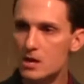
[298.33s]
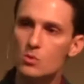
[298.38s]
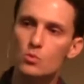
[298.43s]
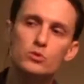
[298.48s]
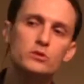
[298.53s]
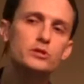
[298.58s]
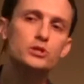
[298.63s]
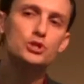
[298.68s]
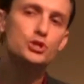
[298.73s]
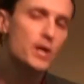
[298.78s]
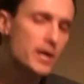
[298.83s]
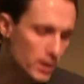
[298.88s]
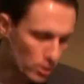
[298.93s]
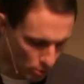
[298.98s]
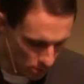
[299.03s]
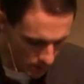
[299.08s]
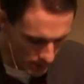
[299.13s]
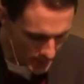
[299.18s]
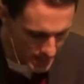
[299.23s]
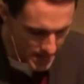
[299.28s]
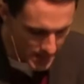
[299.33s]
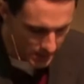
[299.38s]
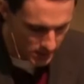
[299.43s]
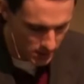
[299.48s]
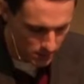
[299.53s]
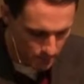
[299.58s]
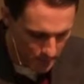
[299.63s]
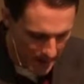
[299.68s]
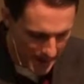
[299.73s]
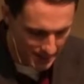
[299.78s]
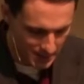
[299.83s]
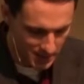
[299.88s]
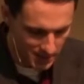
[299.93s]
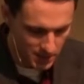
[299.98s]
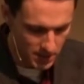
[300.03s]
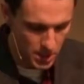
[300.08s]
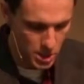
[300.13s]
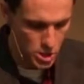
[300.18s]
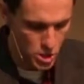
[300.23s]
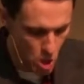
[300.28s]
it was generally
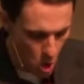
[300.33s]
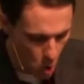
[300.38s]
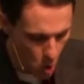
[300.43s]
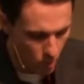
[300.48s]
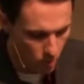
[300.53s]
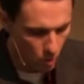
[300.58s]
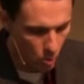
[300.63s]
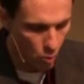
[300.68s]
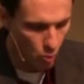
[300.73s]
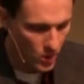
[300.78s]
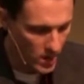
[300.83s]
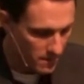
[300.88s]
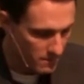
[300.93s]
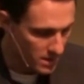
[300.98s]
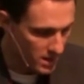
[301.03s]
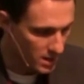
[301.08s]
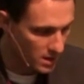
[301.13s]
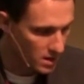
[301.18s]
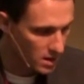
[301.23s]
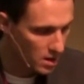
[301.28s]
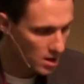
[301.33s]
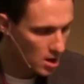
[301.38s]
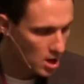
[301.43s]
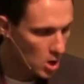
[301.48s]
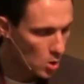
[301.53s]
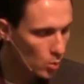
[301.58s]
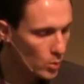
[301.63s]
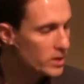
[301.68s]
expected that noble women